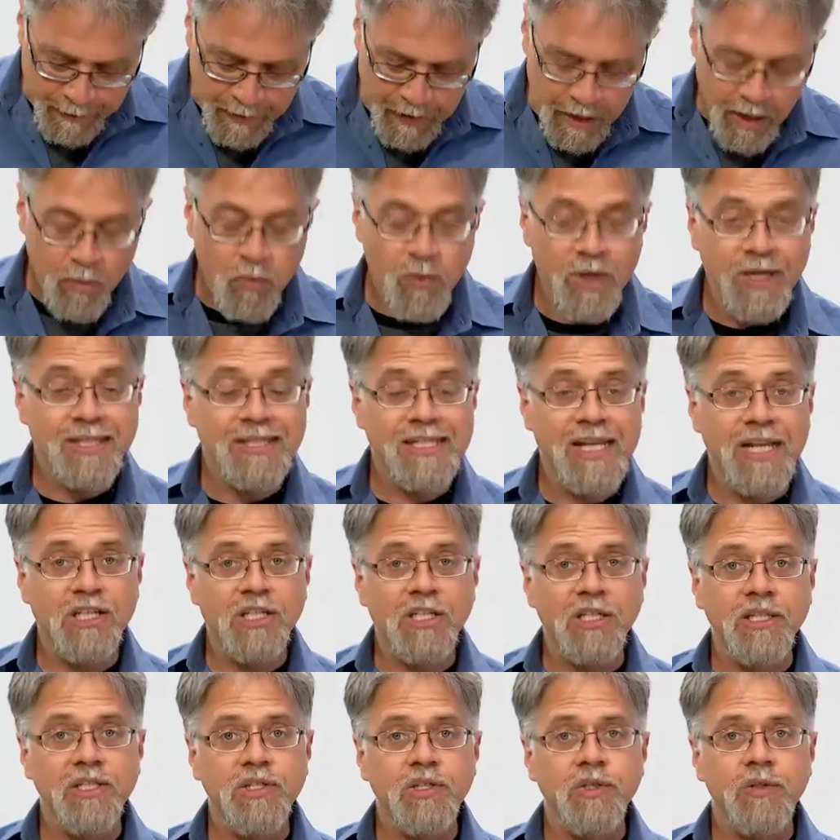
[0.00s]
And what it's
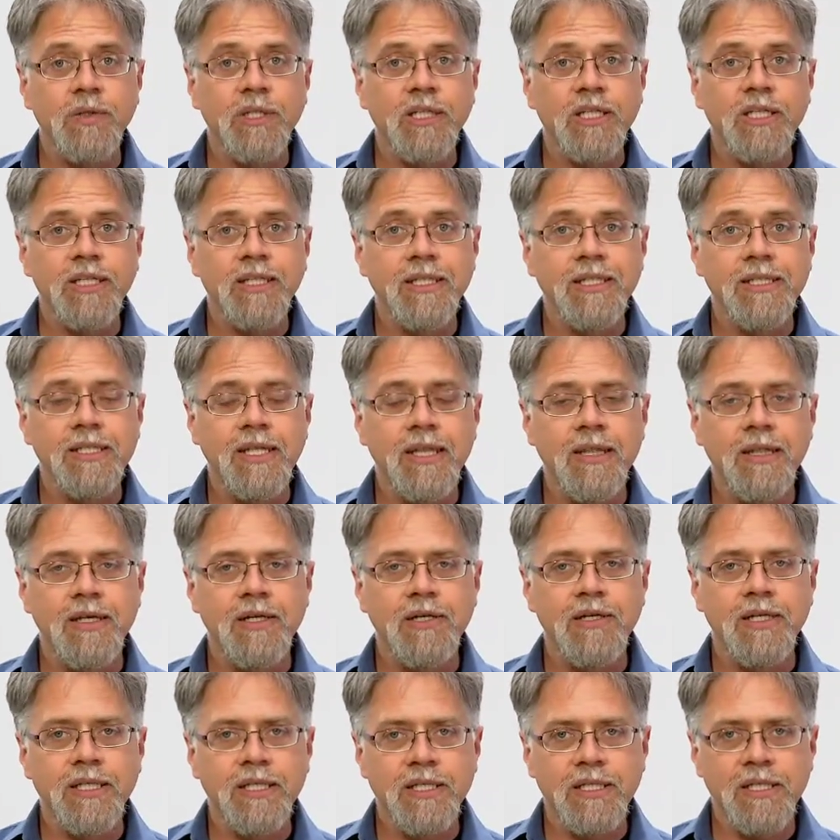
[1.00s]
actually doing is
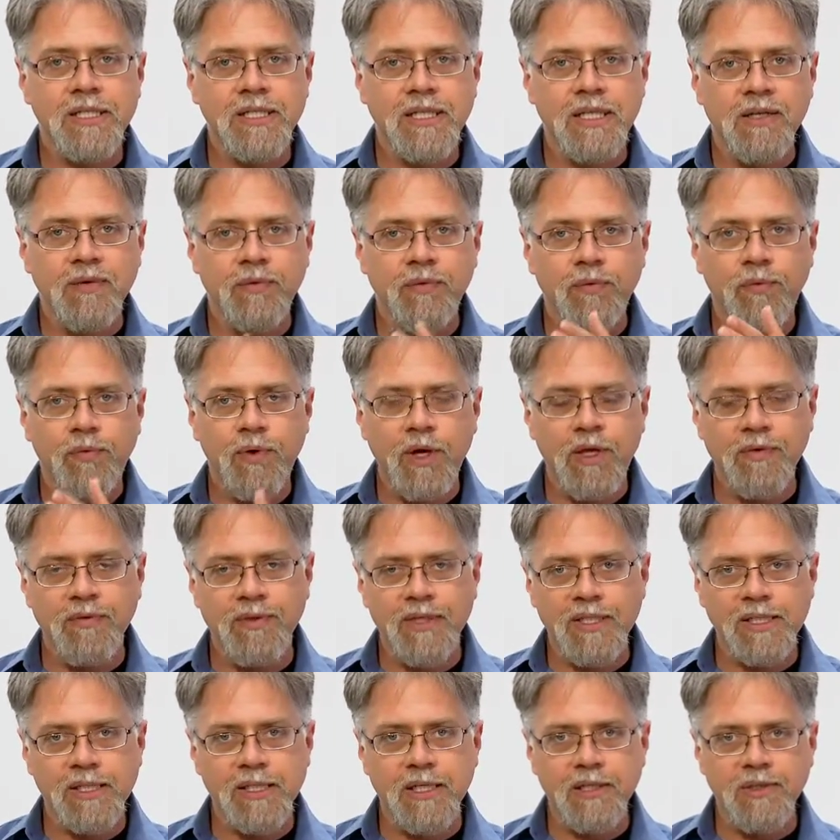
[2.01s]
there is in front of
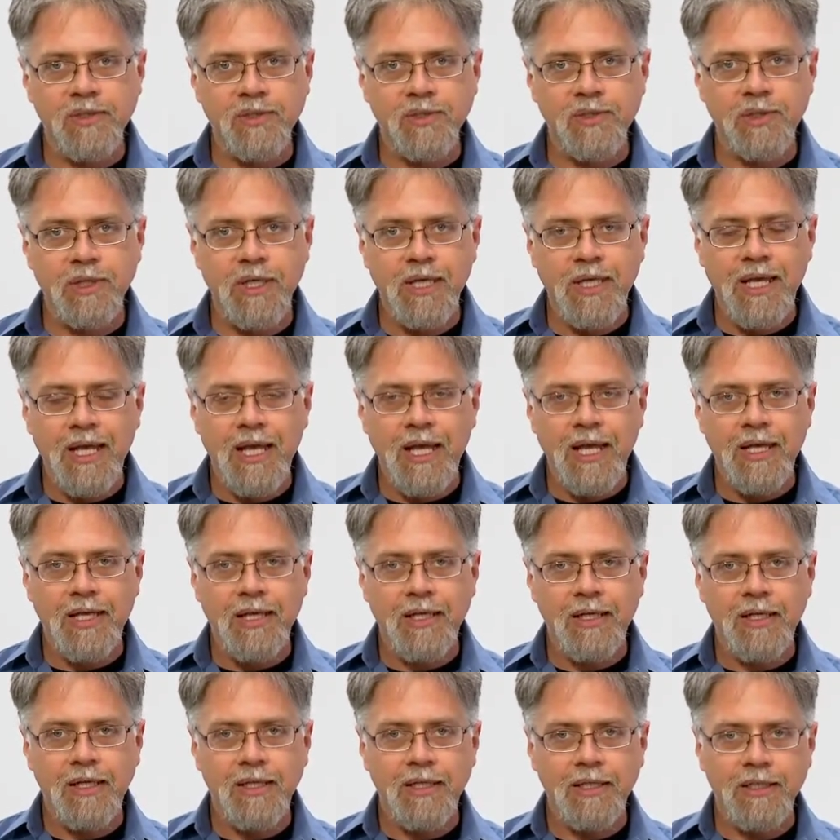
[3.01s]
the sensor a
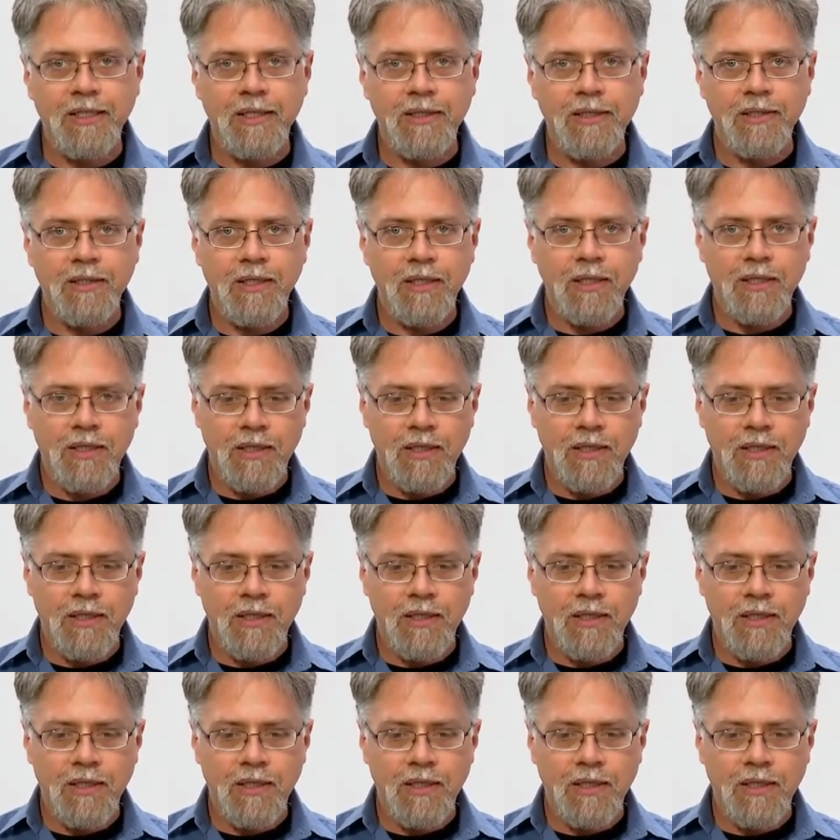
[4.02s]
clear